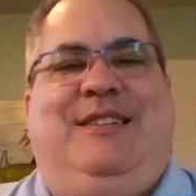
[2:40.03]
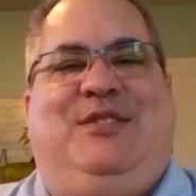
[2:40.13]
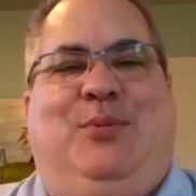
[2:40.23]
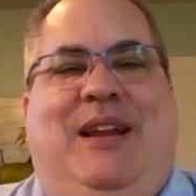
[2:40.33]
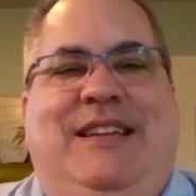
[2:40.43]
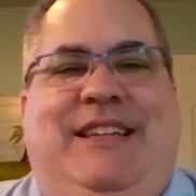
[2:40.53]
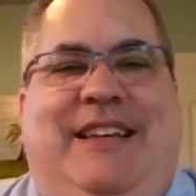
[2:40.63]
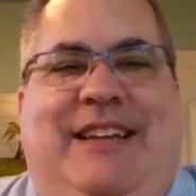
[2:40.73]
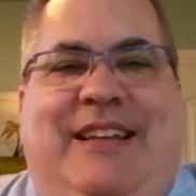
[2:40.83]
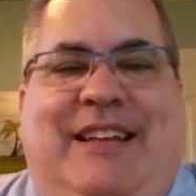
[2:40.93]
So what I
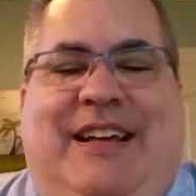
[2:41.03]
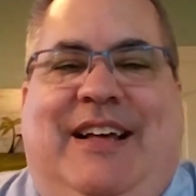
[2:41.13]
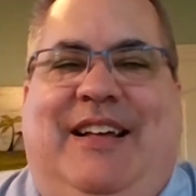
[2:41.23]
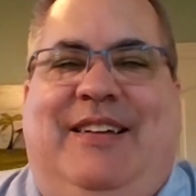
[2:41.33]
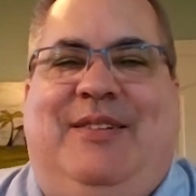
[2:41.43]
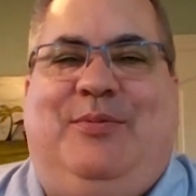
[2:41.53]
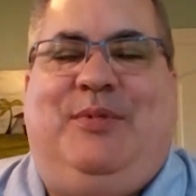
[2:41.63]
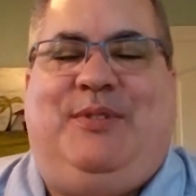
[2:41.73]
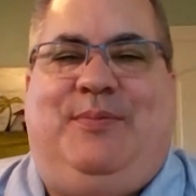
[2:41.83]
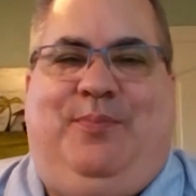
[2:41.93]
did
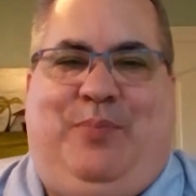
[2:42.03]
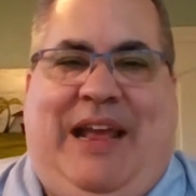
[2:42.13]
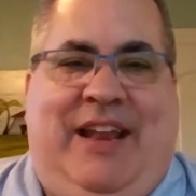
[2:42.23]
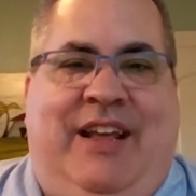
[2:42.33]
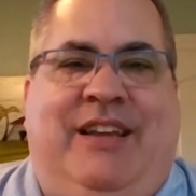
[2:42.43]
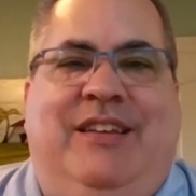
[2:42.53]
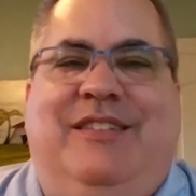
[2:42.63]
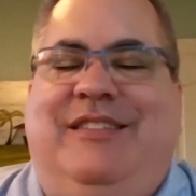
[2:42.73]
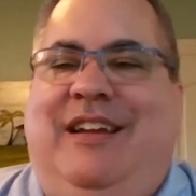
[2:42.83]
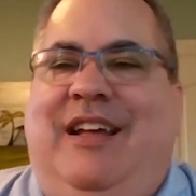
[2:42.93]
was panic,
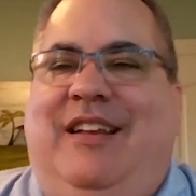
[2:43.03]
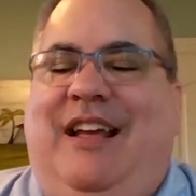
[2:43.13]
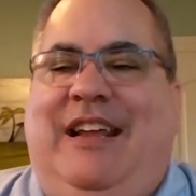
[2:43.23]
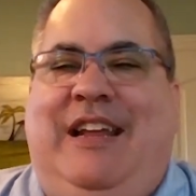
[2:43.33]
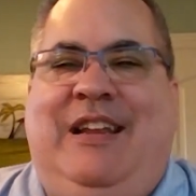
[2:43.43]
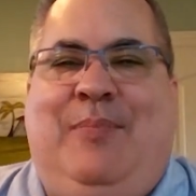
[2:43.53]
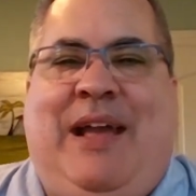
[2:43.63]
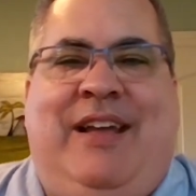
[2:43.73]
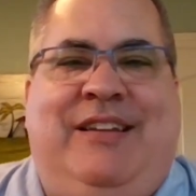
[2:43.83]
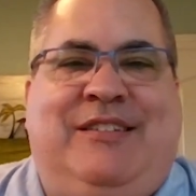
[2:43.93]
and like any
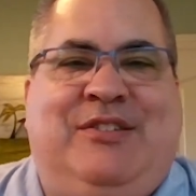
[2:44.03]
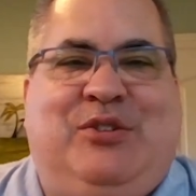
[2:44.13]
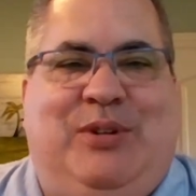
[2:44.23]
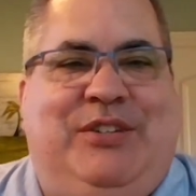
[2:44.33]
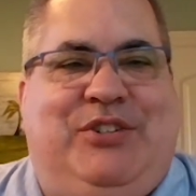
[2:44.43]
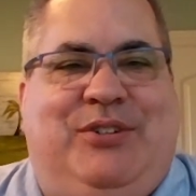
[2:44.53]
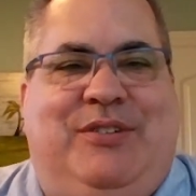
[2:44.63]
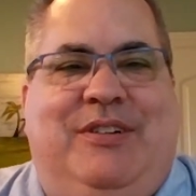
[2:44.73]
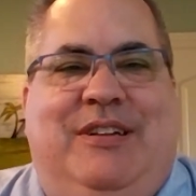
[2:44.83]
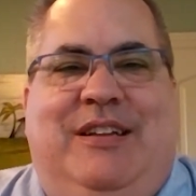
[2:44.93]
panicked
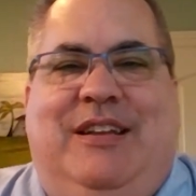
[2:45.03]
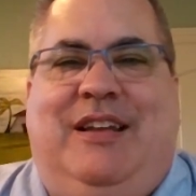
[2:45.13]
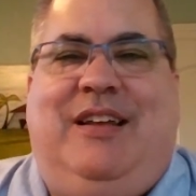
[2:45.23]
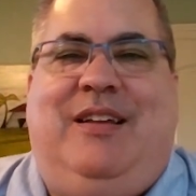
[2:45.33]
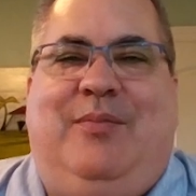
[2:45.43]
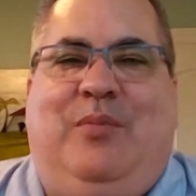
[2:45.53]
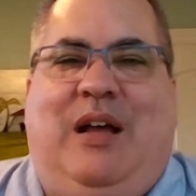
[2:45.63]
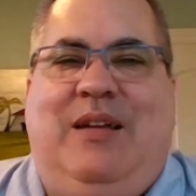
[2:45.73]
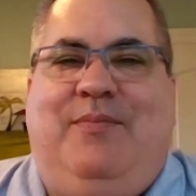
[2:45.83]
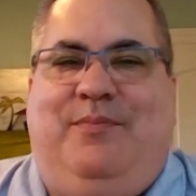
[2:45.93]
creature,
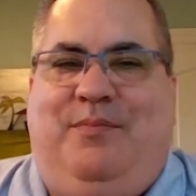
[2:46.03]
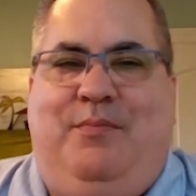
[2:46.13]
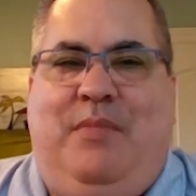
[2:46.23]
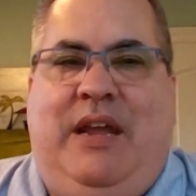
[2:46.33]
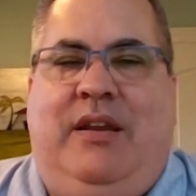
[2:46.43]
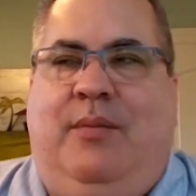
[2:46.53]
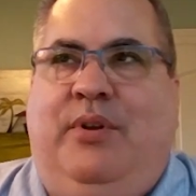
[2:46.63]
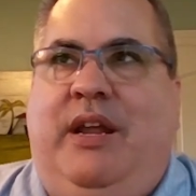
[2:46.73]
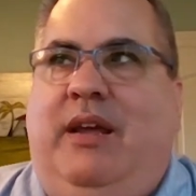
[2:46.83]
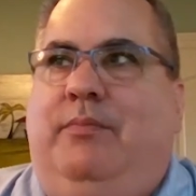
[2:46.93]
I made up
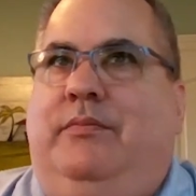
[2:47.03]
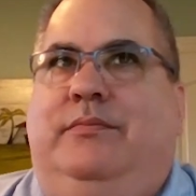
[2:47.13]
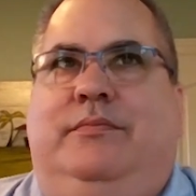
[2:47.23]
a name.